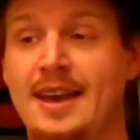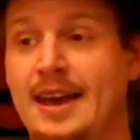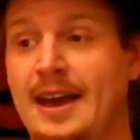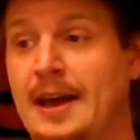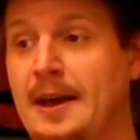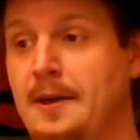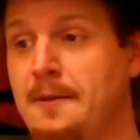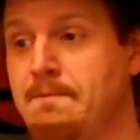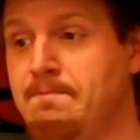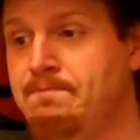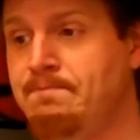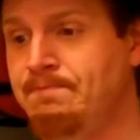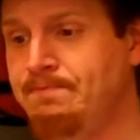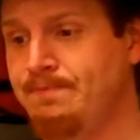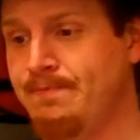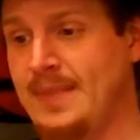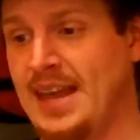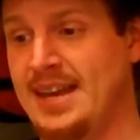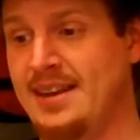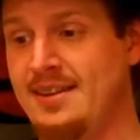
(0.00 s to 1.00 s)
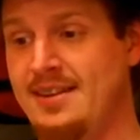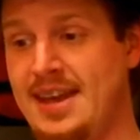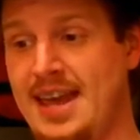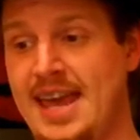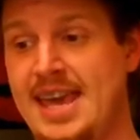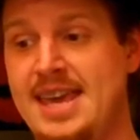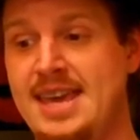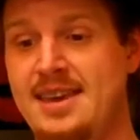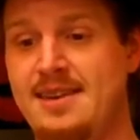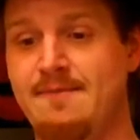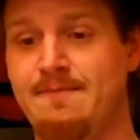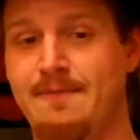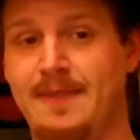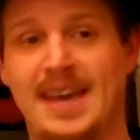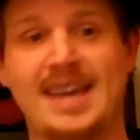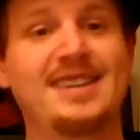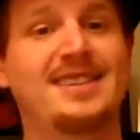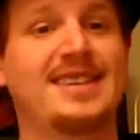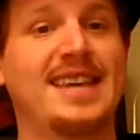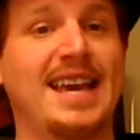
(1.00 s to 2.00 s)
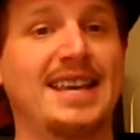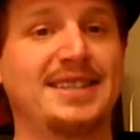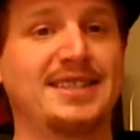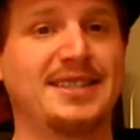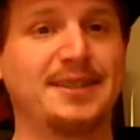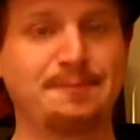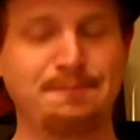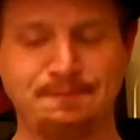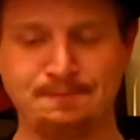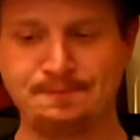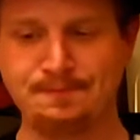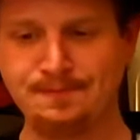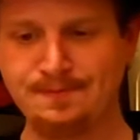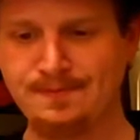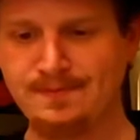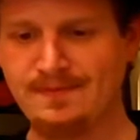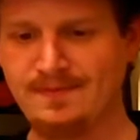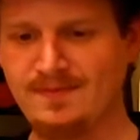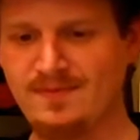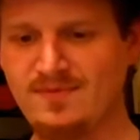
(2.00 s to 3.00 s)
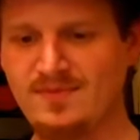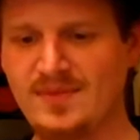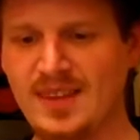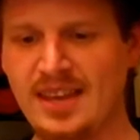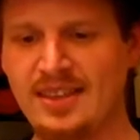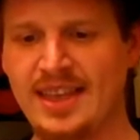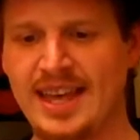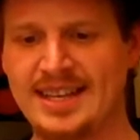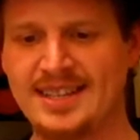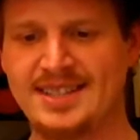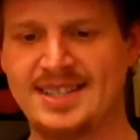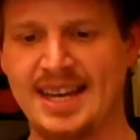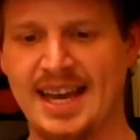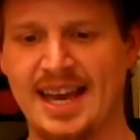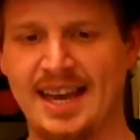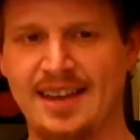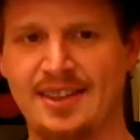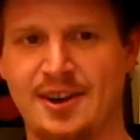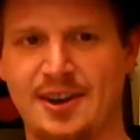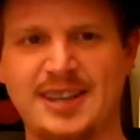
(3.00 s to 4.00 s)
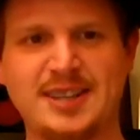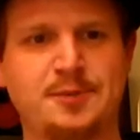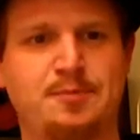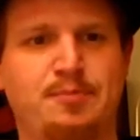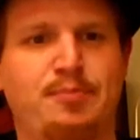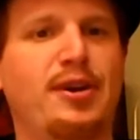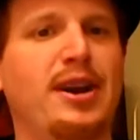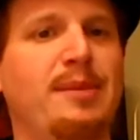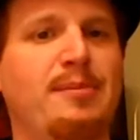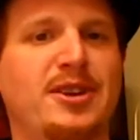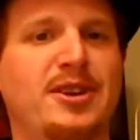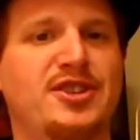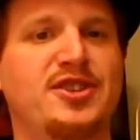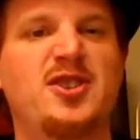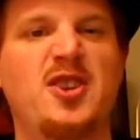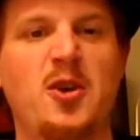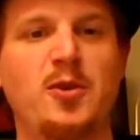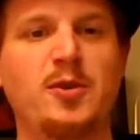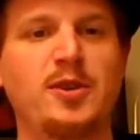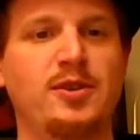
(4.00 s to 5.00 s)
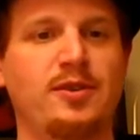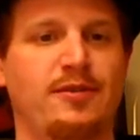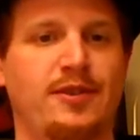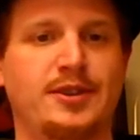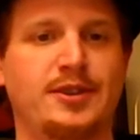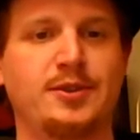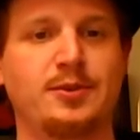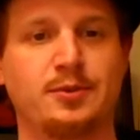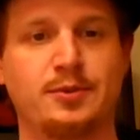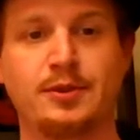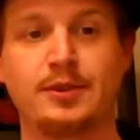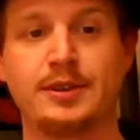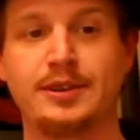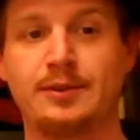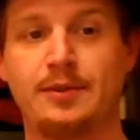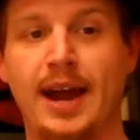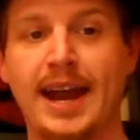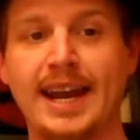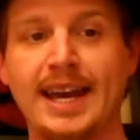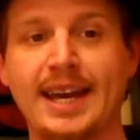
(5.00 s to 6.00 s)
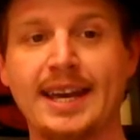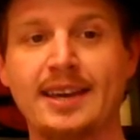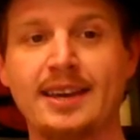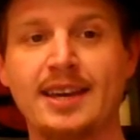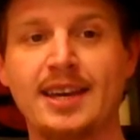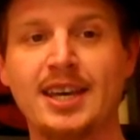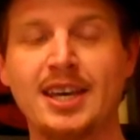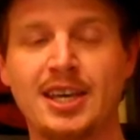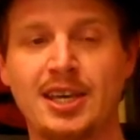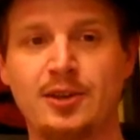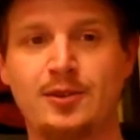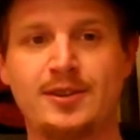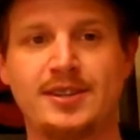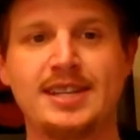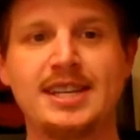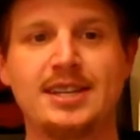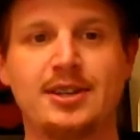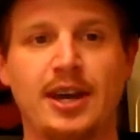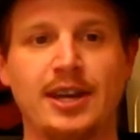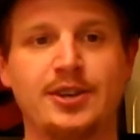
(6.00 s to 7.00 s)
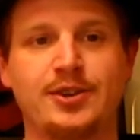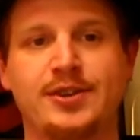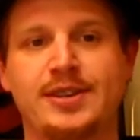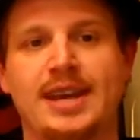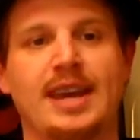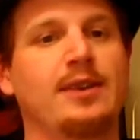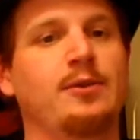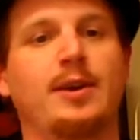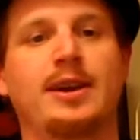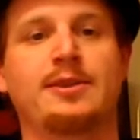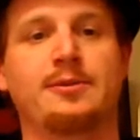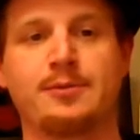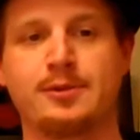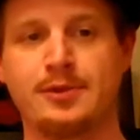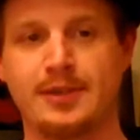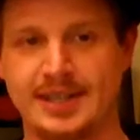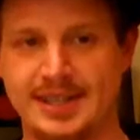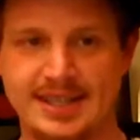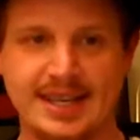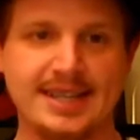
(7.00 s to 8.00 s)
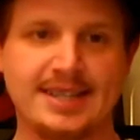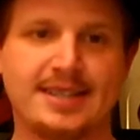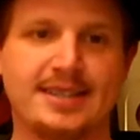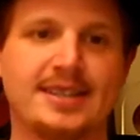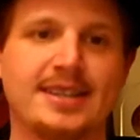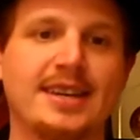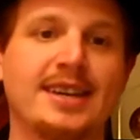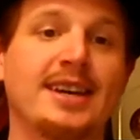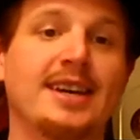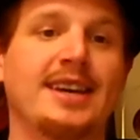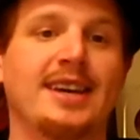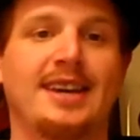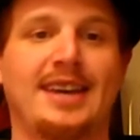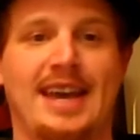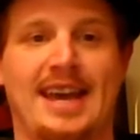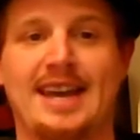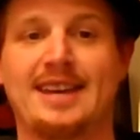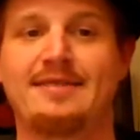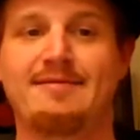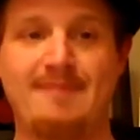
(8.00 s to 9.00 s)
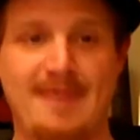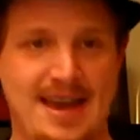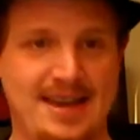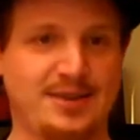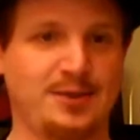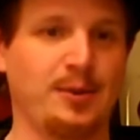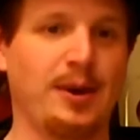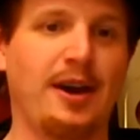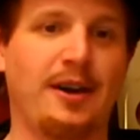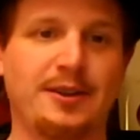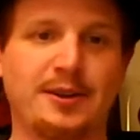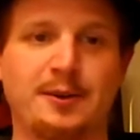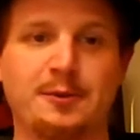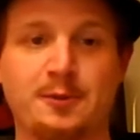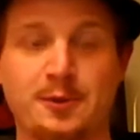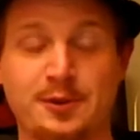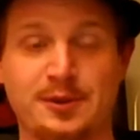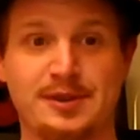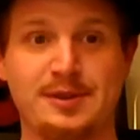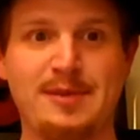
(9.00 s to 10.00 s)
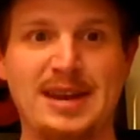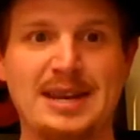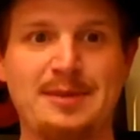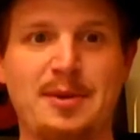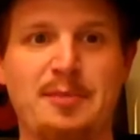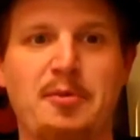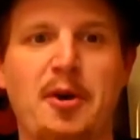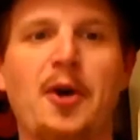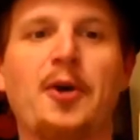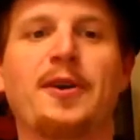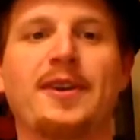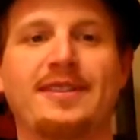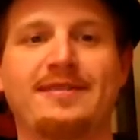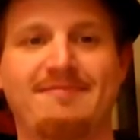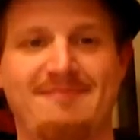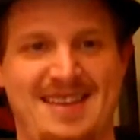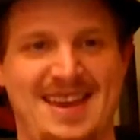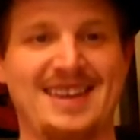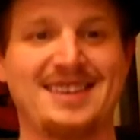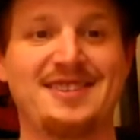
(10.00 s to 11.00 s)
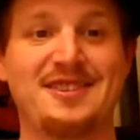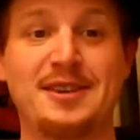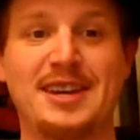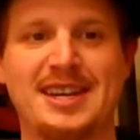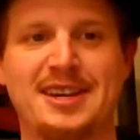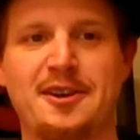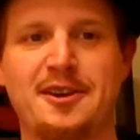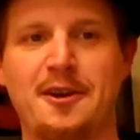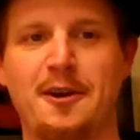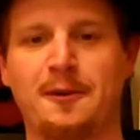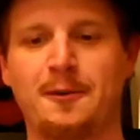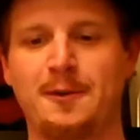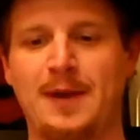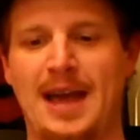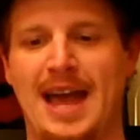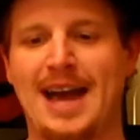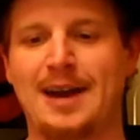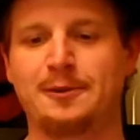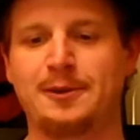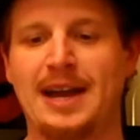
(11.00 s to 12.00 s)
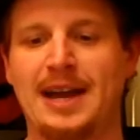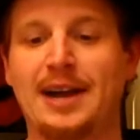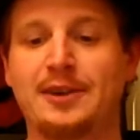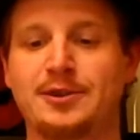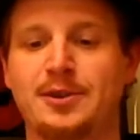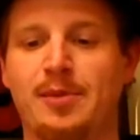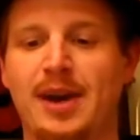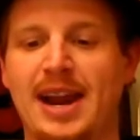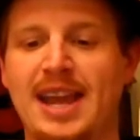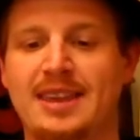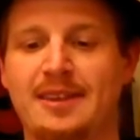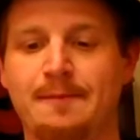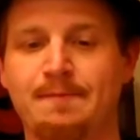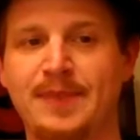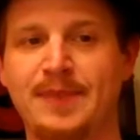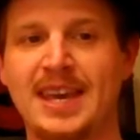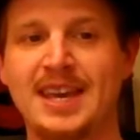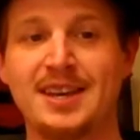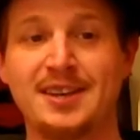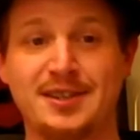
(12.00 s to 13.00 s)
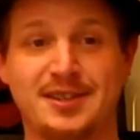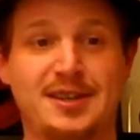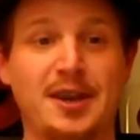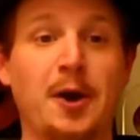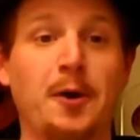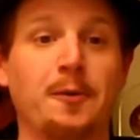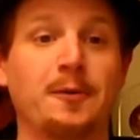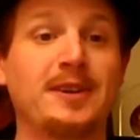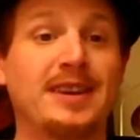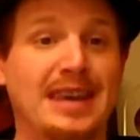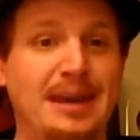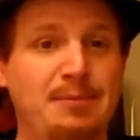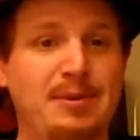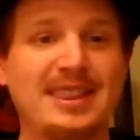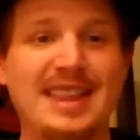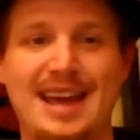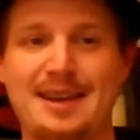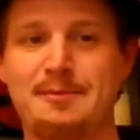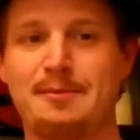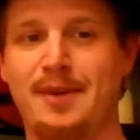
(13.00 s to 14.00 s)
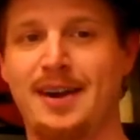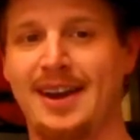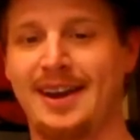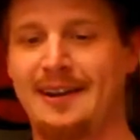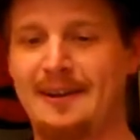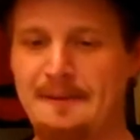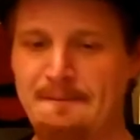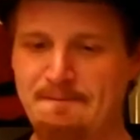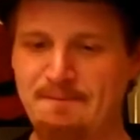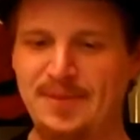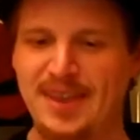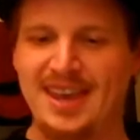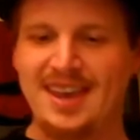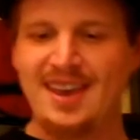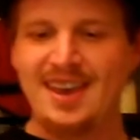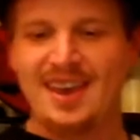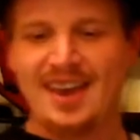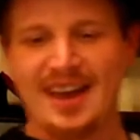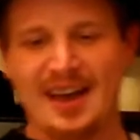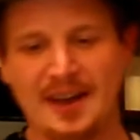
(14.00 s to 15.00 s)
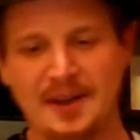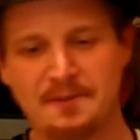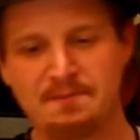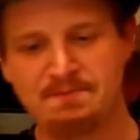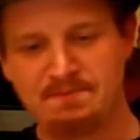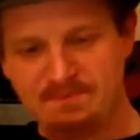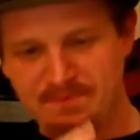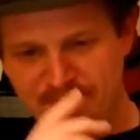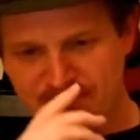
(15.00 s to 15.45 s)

Um, and he he says that uh, there is pretty much no universal rule in writing. You just need to understand why the rule exists, and as we all know, rules are made to be broken, and you need to know how, how to break them. So, keeping that in mind, um,